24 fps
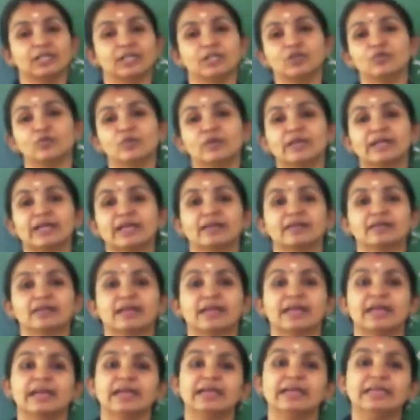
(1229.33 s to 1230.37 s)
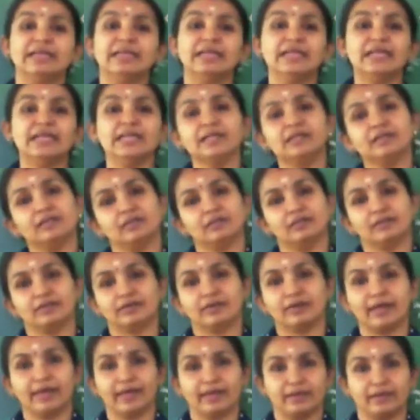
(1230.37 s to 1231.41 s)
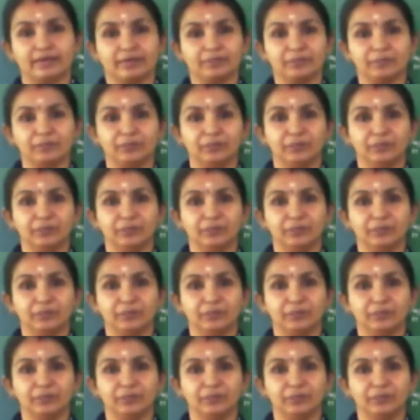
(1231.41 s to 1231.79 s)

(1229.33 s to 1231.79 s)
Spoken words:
you will get a neat diagram.